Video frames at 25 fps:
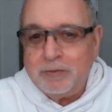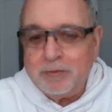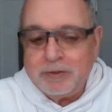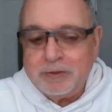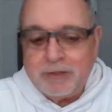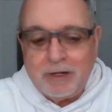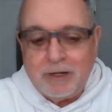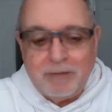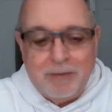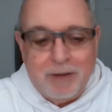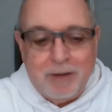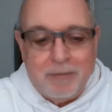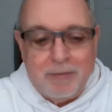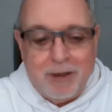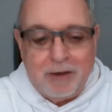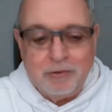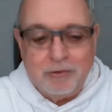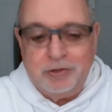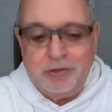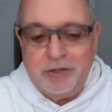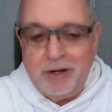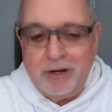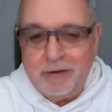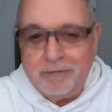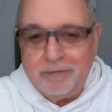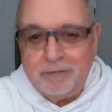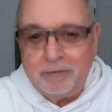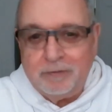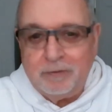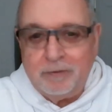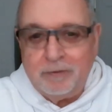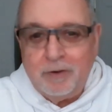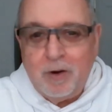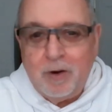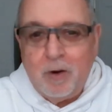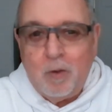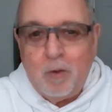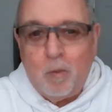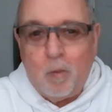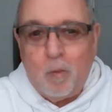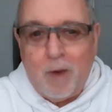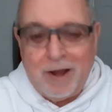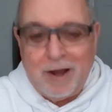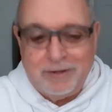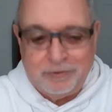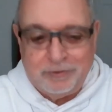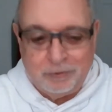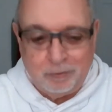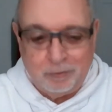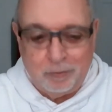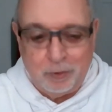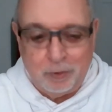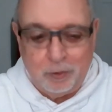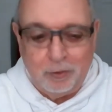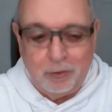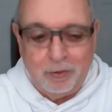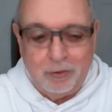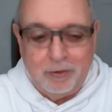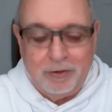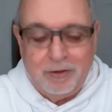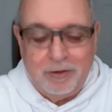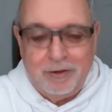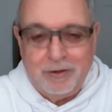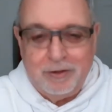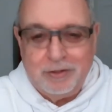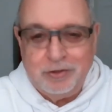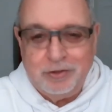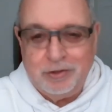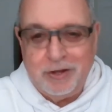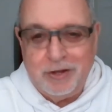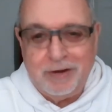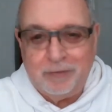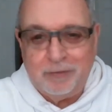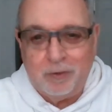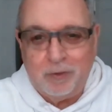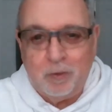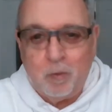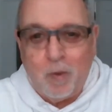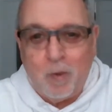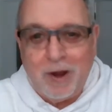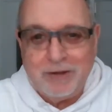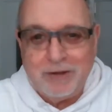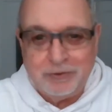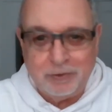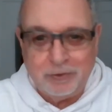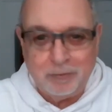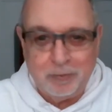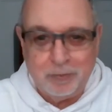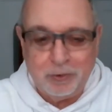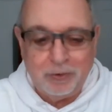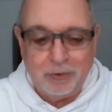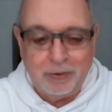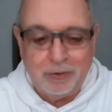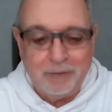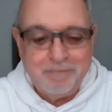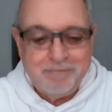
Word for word: one's going to be about Jennifer Weisselberg. Jennifer Weisselberg.